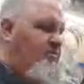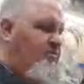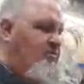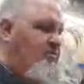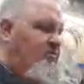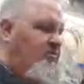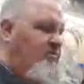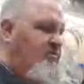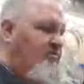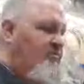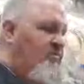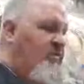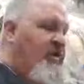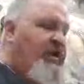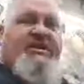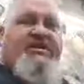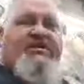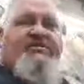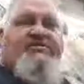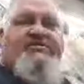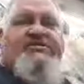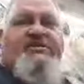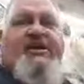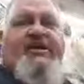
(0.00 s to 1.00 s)
like I said,
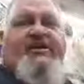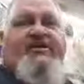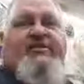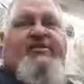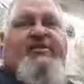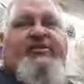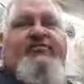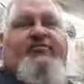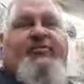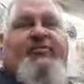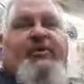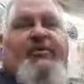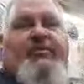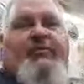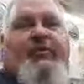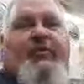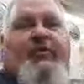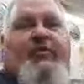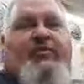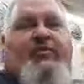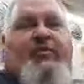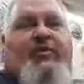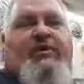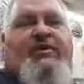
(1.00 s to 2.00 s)
there's not enough people that
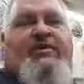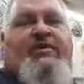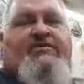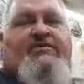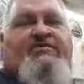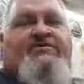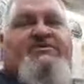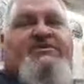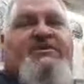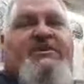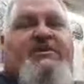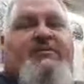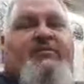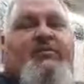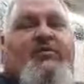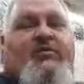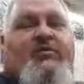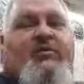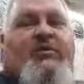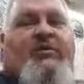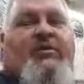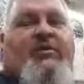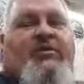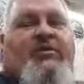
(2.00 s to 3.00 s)
run those anymore.